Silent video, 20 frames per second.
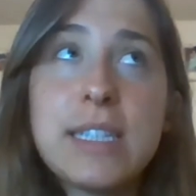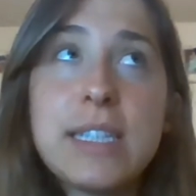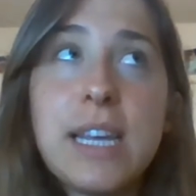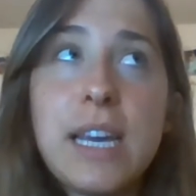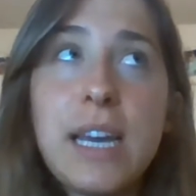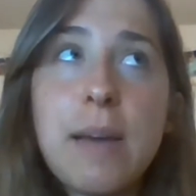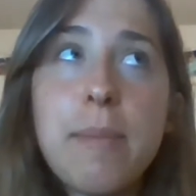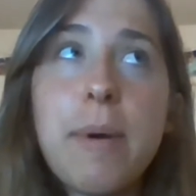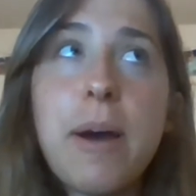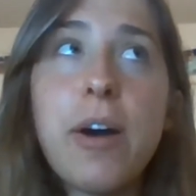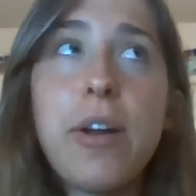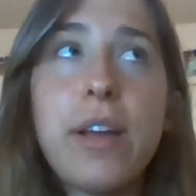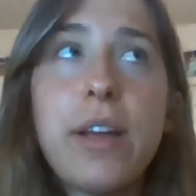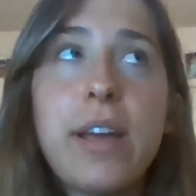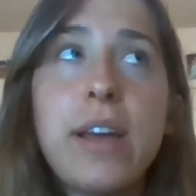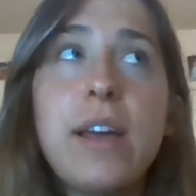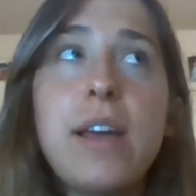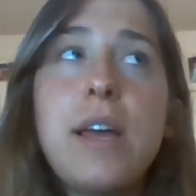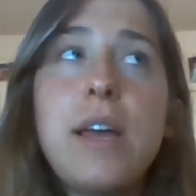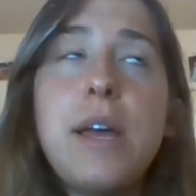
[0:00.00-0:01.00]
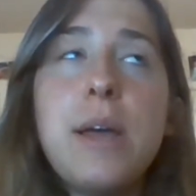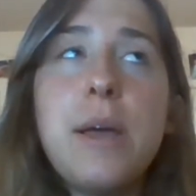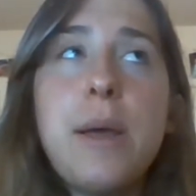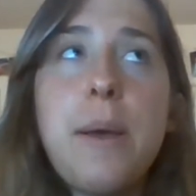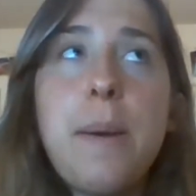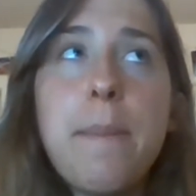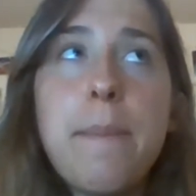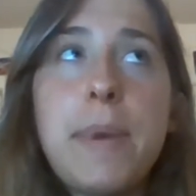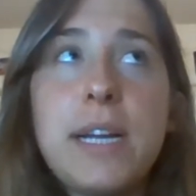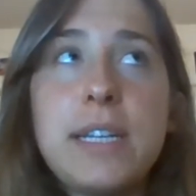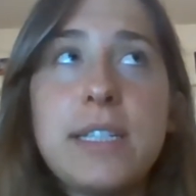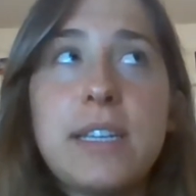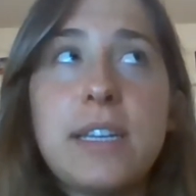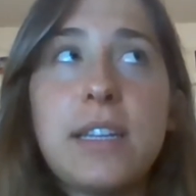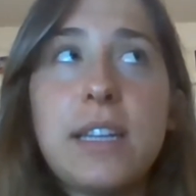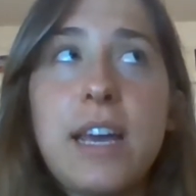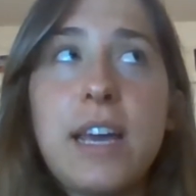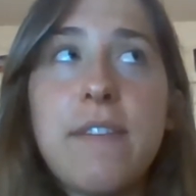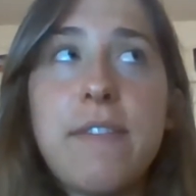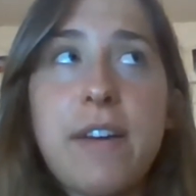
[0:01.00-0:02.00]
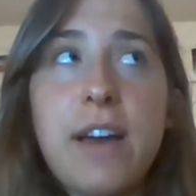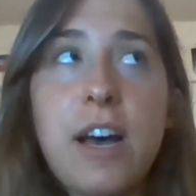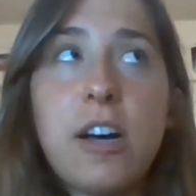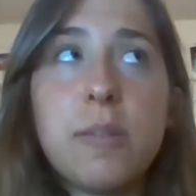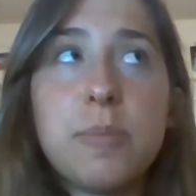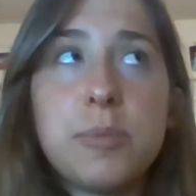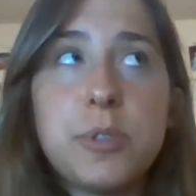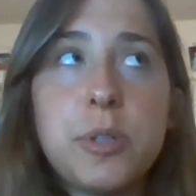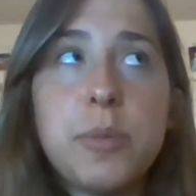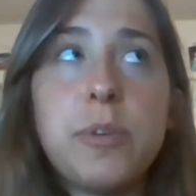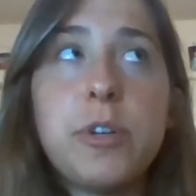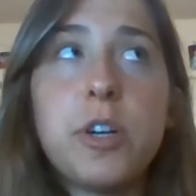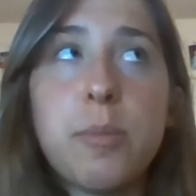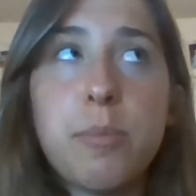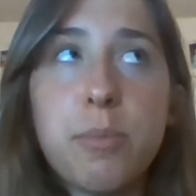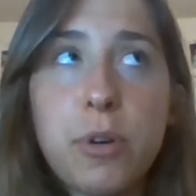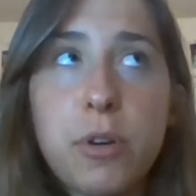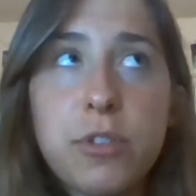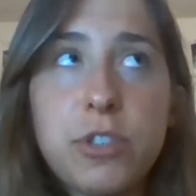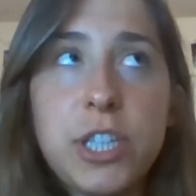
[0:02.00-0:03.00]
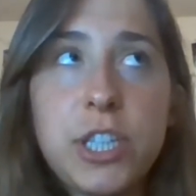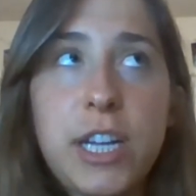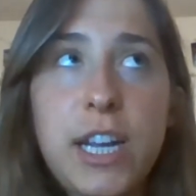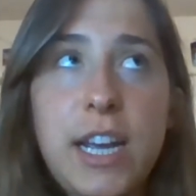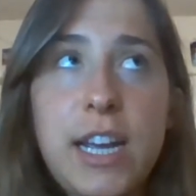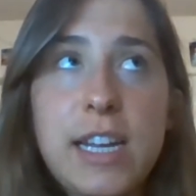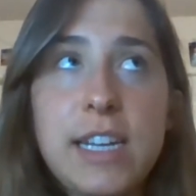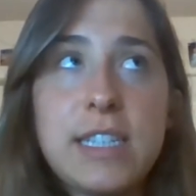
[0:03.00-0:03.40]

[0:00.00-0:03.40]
Think about it. Basically, if it helps you when you're approaching it,